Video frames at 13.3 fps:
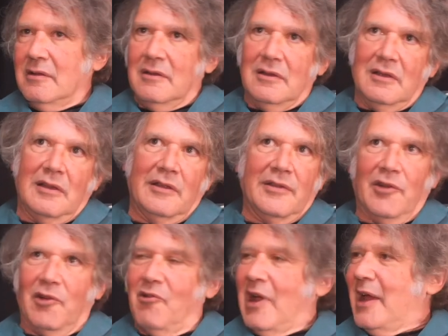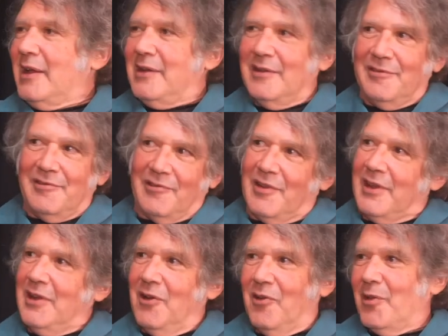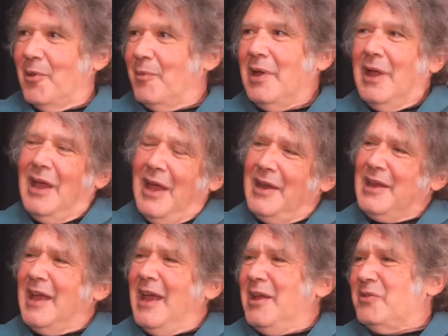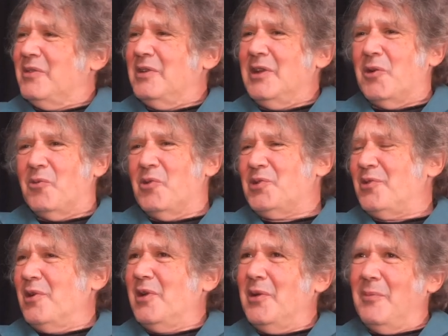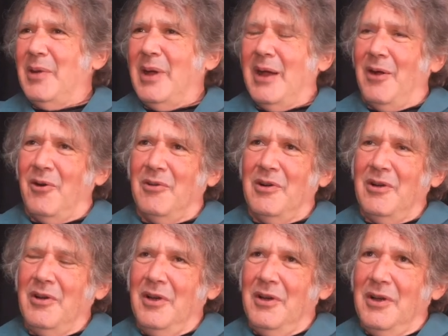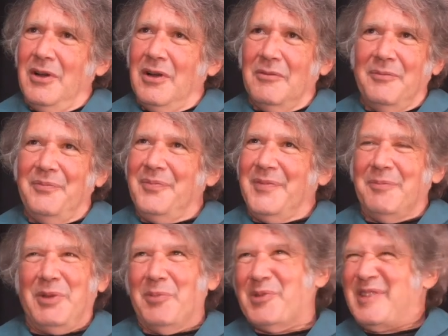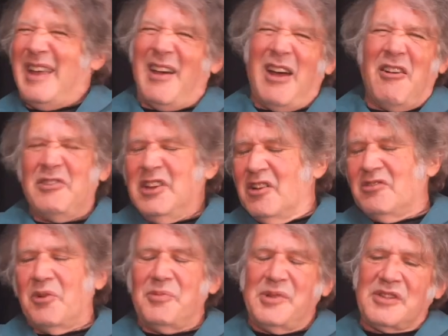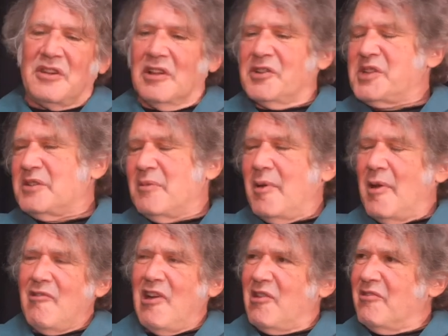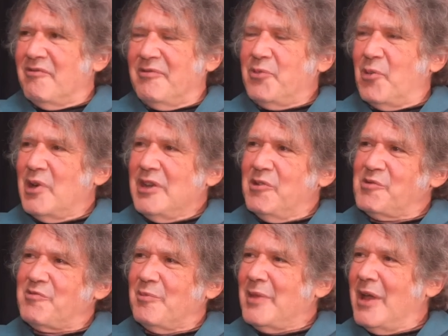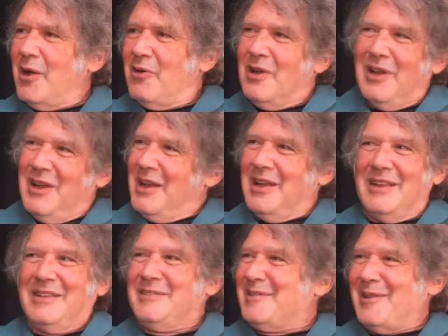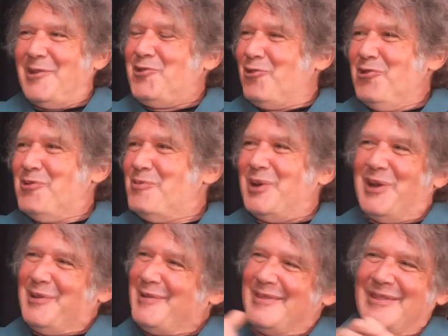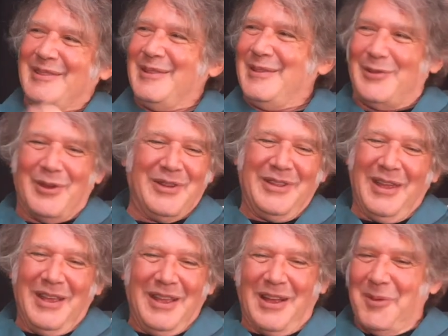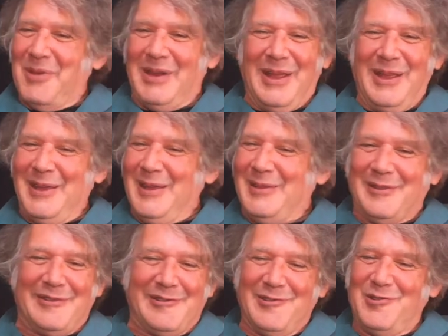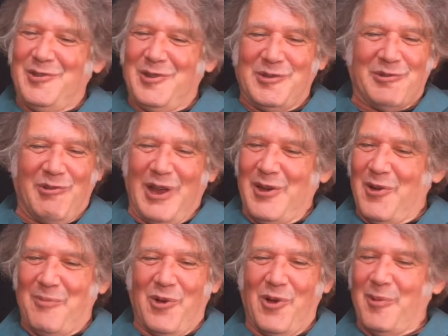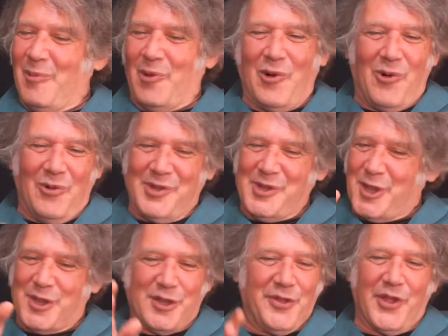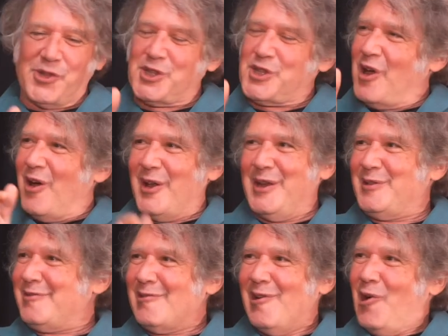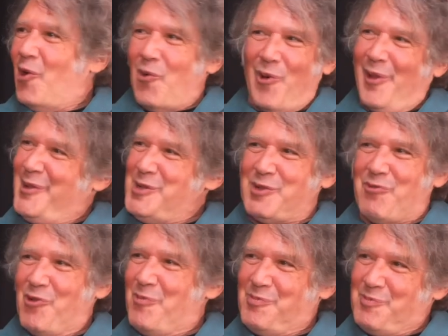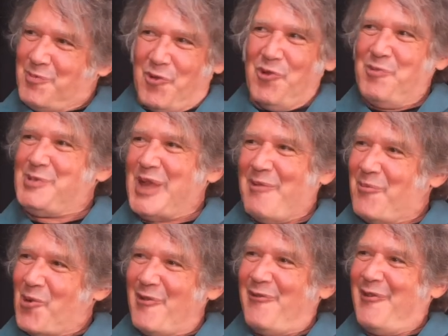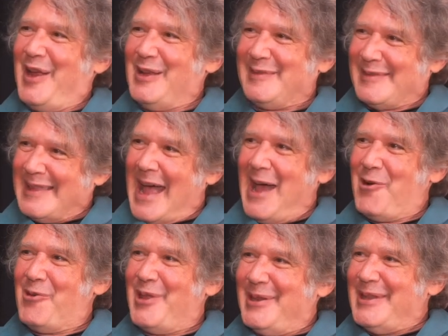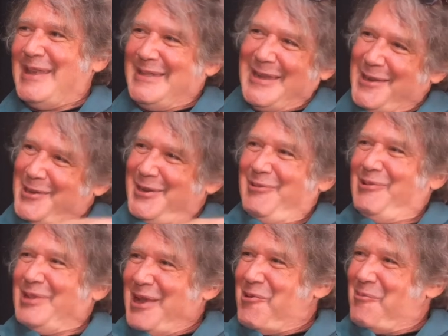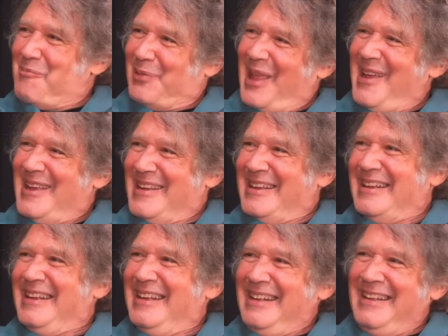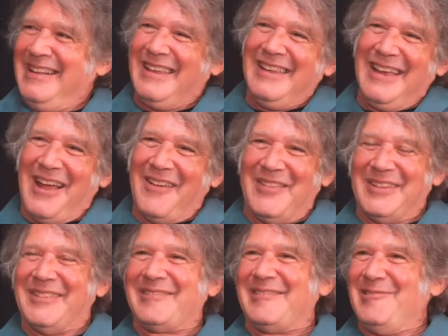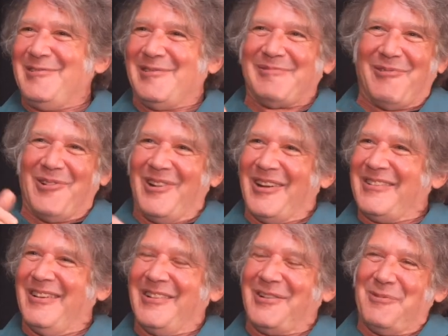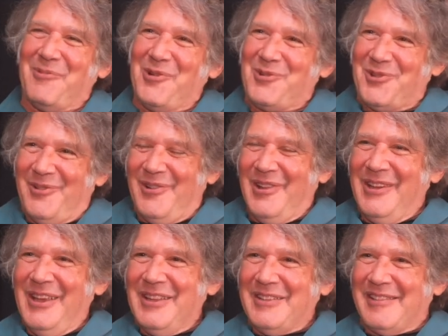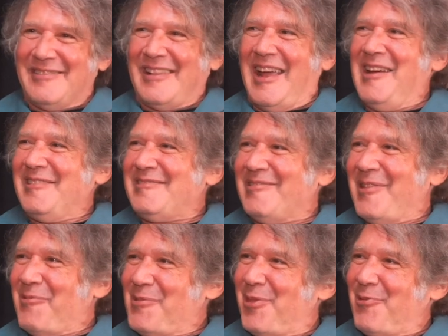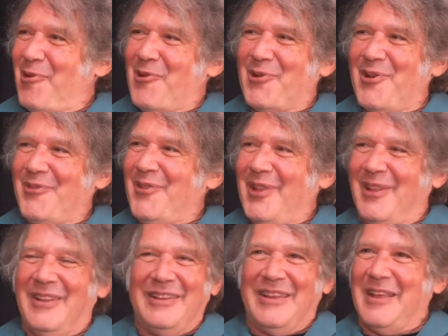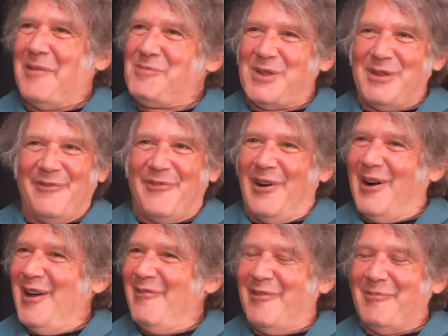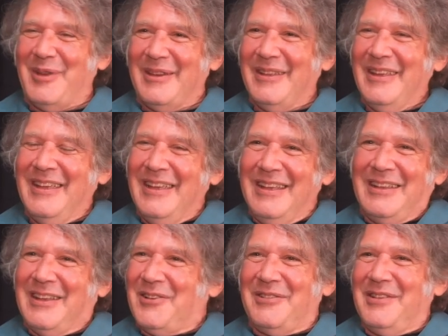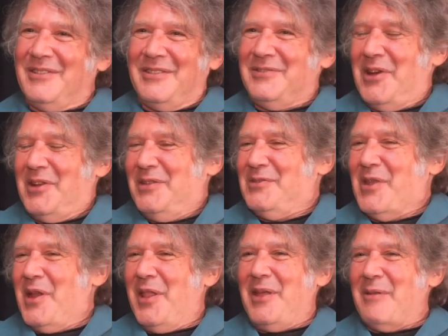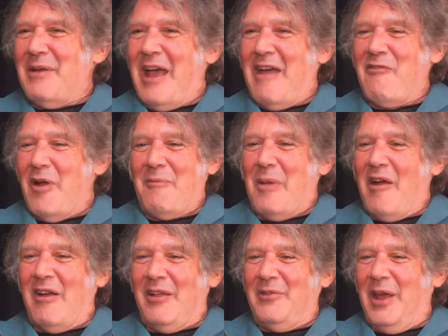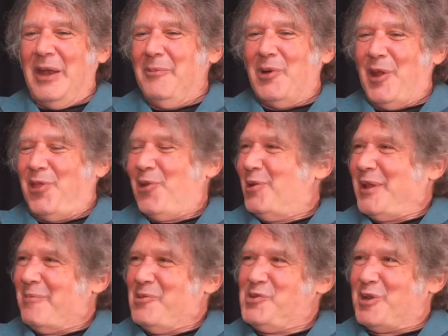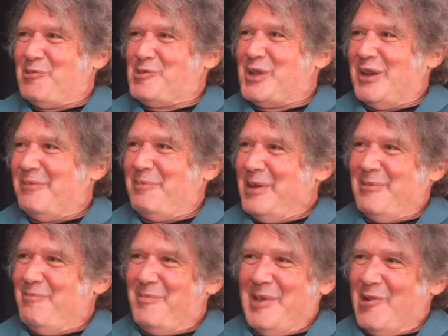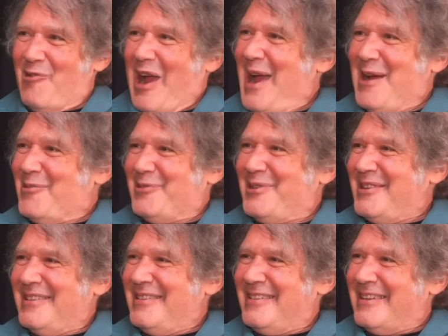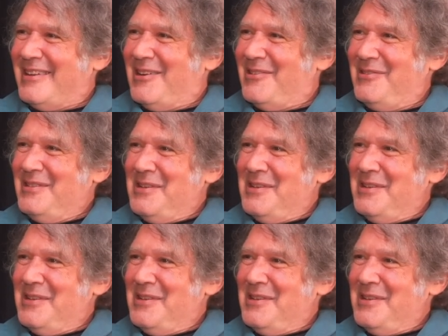and their grandkids are going to hear them. And again, you know, we're talking about people say, oh, you know, nobody's going to listen record 20 years from now. It's not true because, uh, I mean, Iggy and the Stooges, Radio Birdman, the Sonics, all these mm-hmm. group, groups have more fans now than they did when they were playing. I mean, the Stooges were a, a, commercial disaster that were thrown off of, uh, yeah, MC5. I mean, you know, none, none of you ever, uh, anybody thought that music was going to be, be around, you know? Mm